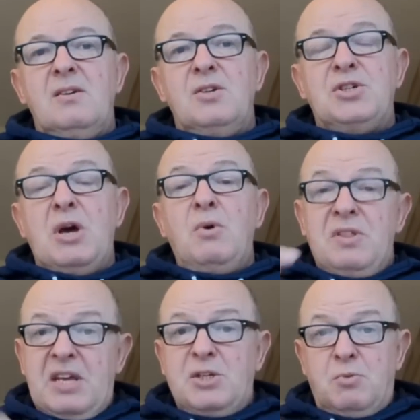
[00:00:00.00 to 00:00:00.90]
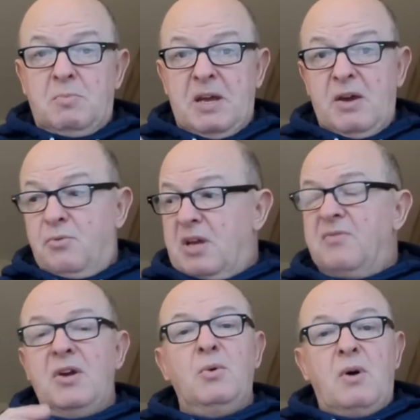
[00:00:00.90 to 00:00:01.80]
So this will be a
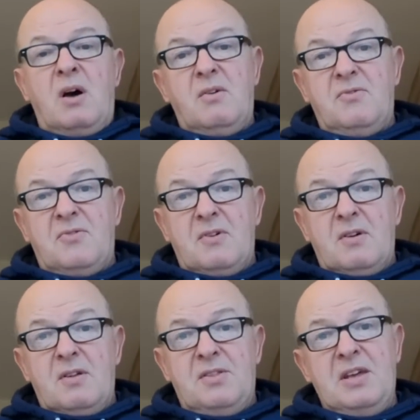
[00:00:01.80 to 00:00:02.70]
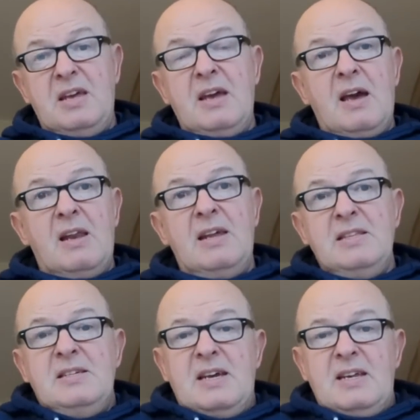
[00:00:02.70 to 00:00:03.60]
review of the
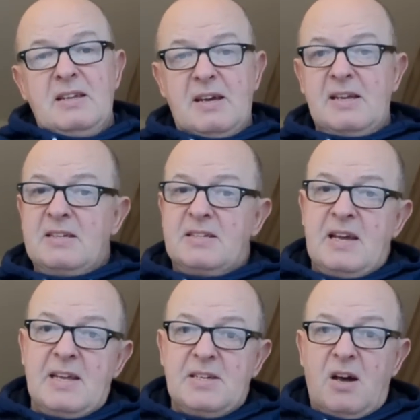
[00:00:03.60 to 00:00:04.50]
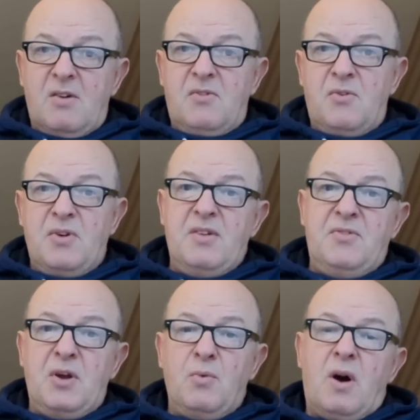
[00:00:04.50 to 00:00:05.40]
Lindeen instead of a
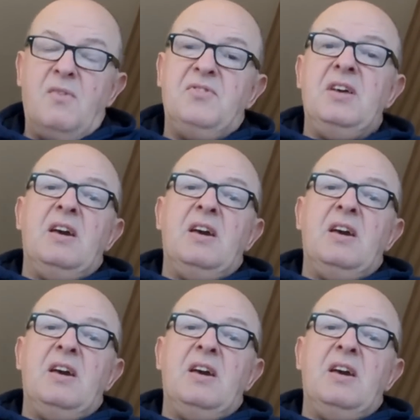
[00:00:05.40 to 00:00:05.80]
review of the